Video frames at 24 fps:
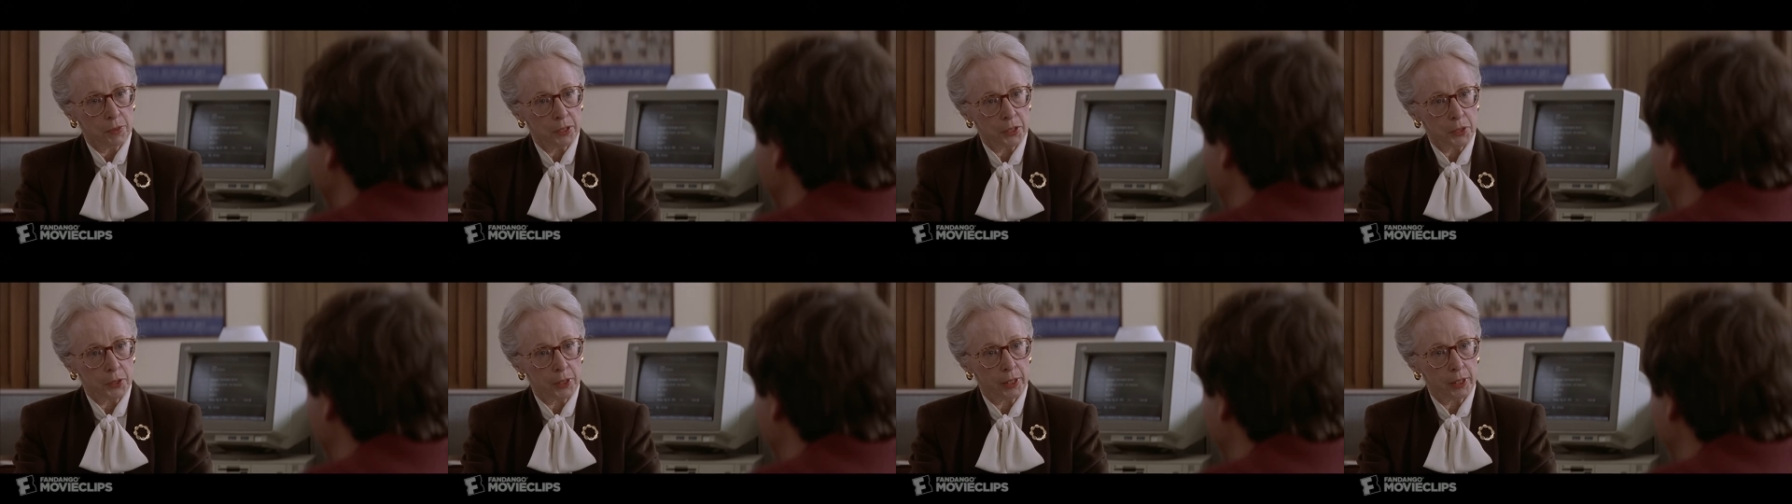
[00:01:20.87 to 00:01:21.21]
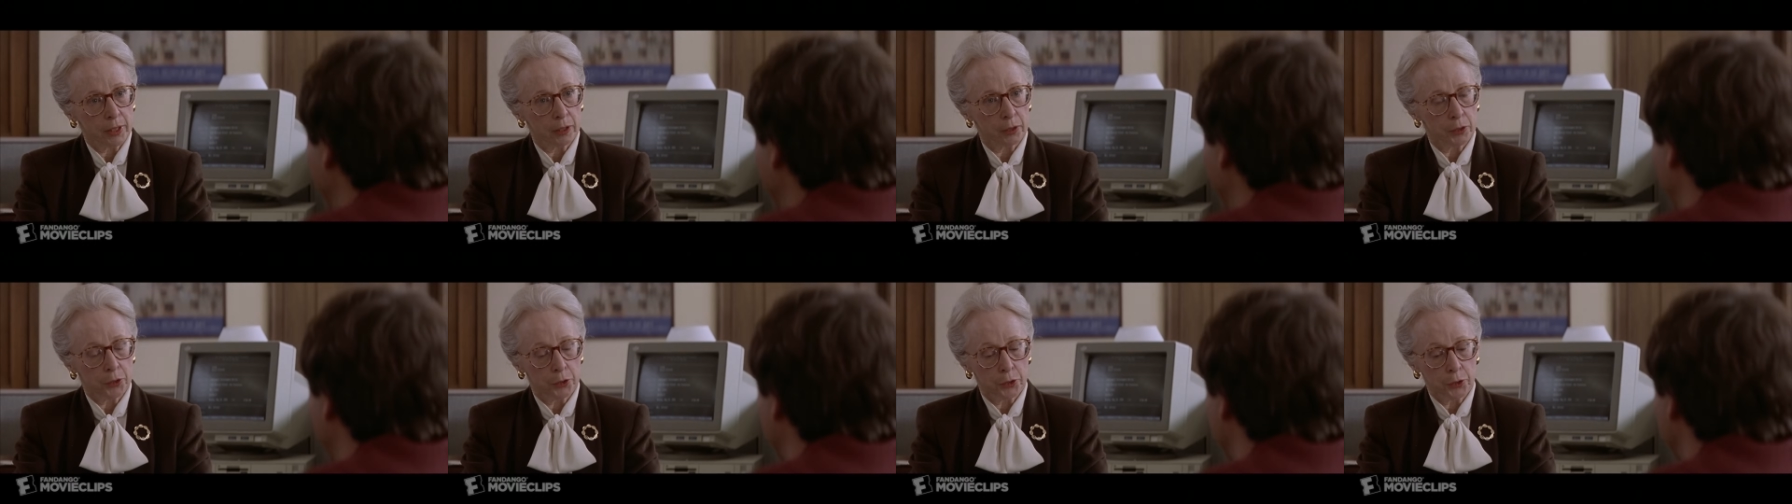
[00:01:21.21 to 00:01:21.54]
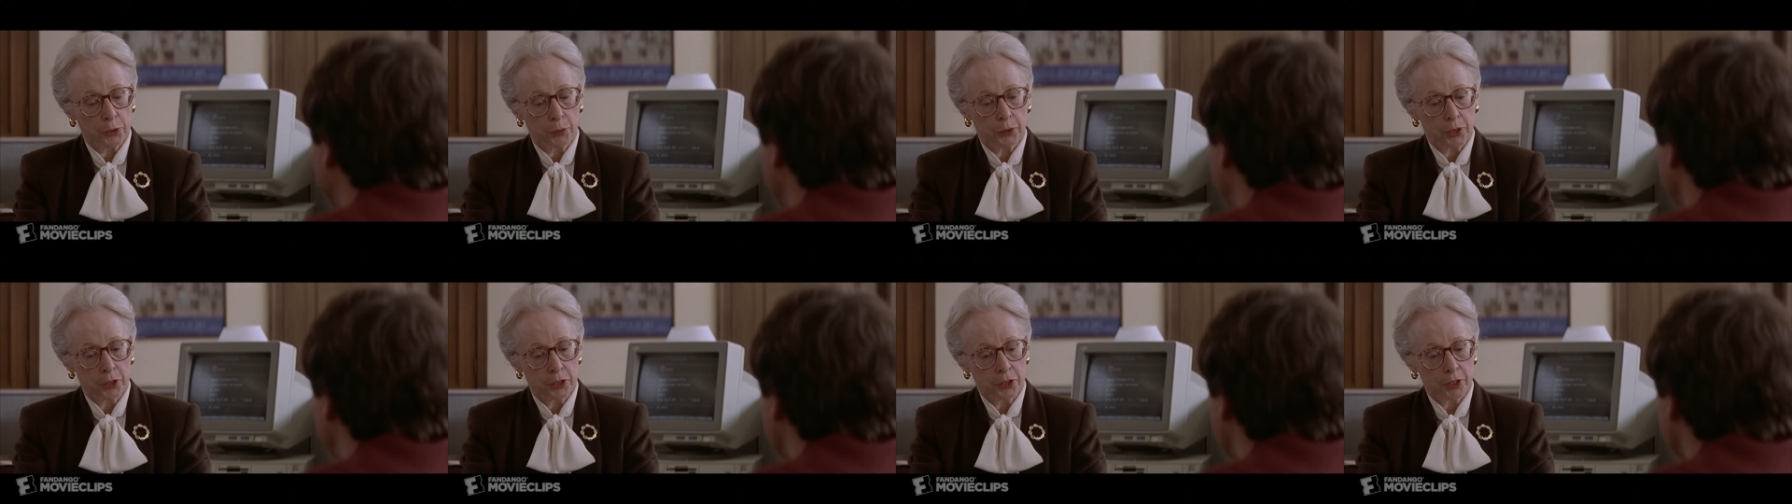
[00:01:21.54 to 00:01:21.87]
Mr. Hillard, do
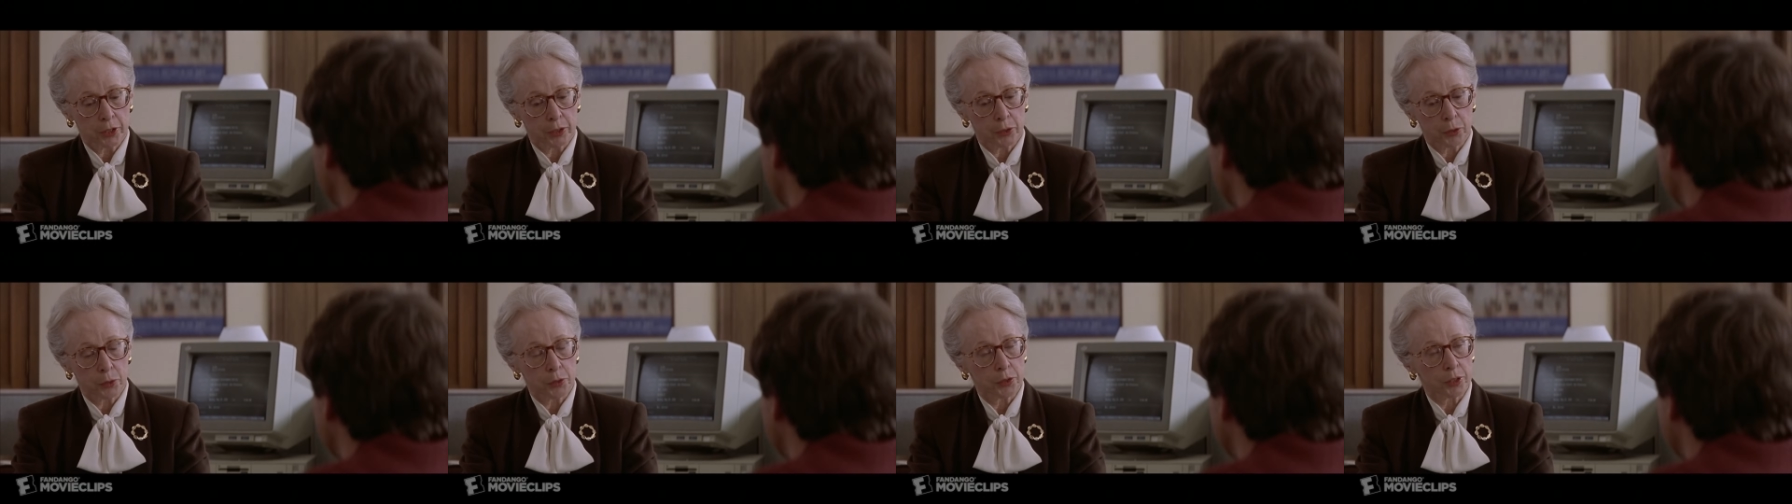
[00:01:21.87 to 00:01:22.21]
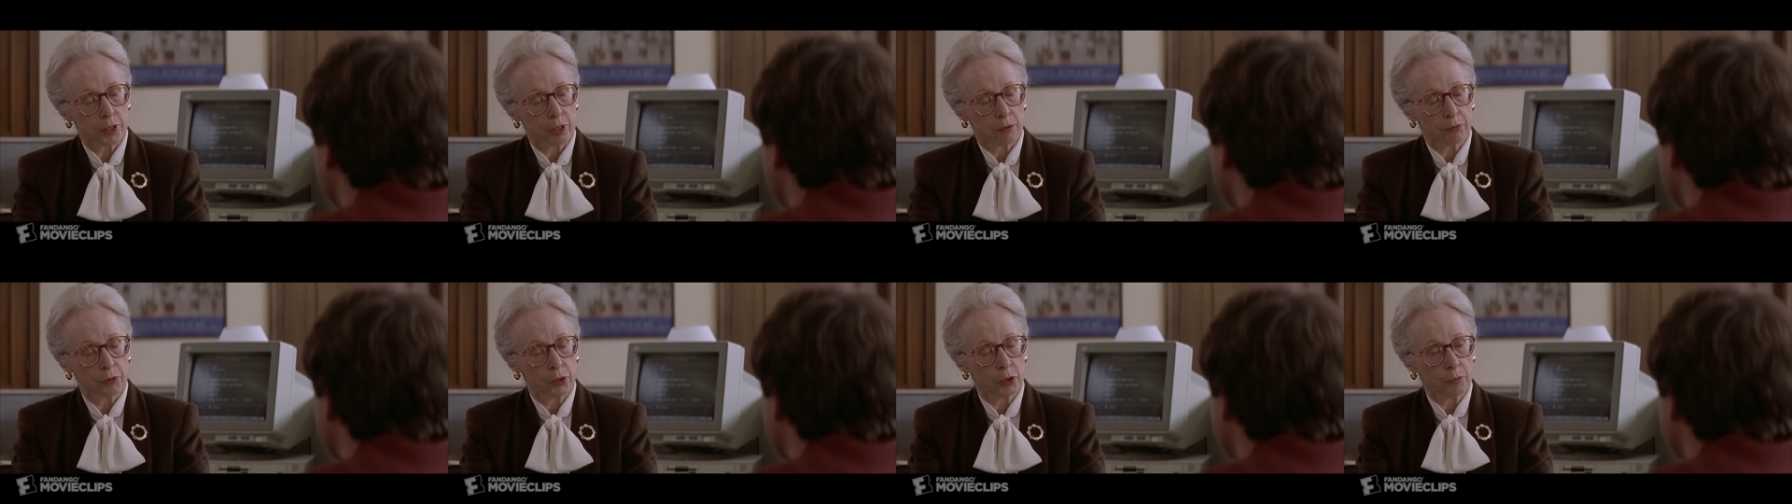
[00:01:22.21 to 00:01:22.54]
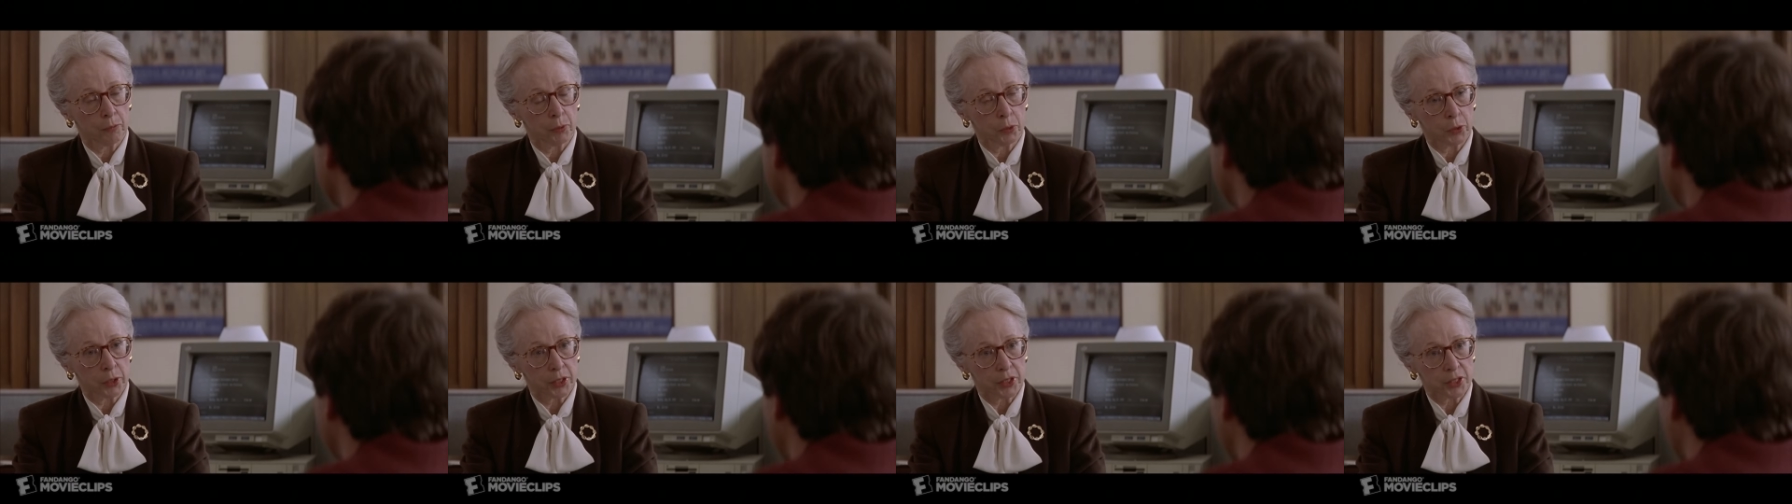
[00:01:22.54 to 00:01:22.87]
you consider yourself
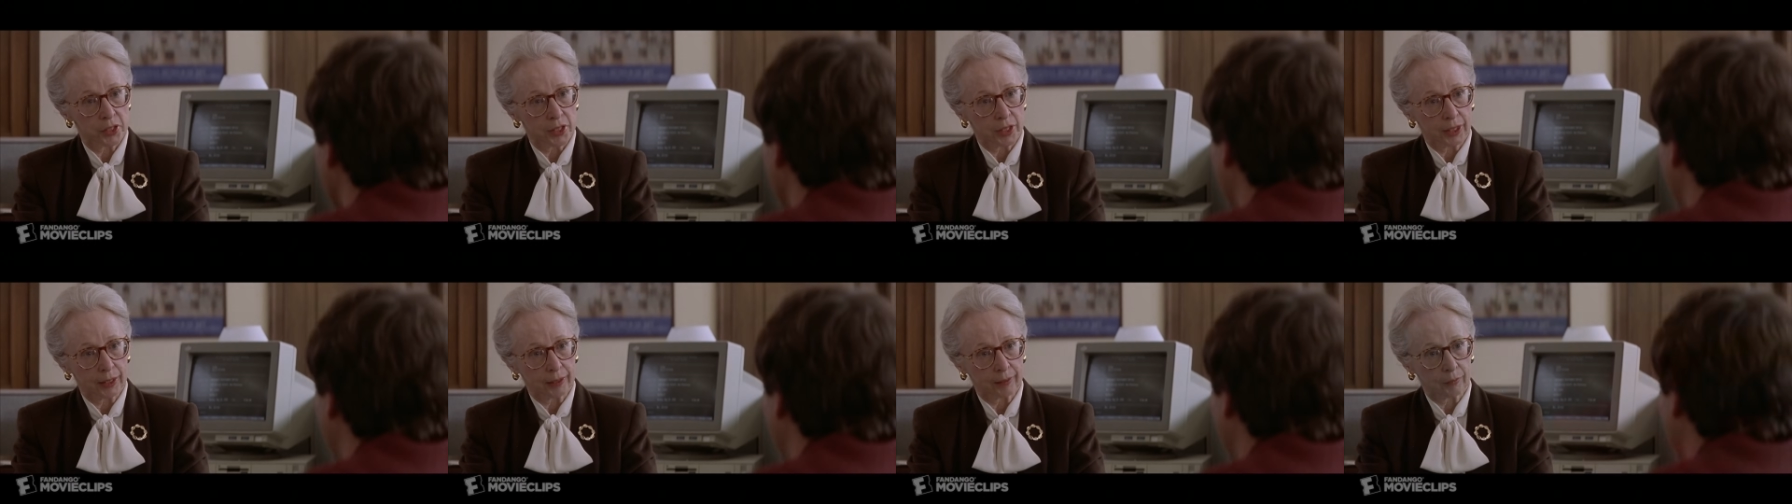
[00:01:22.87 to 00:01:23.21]
humorous?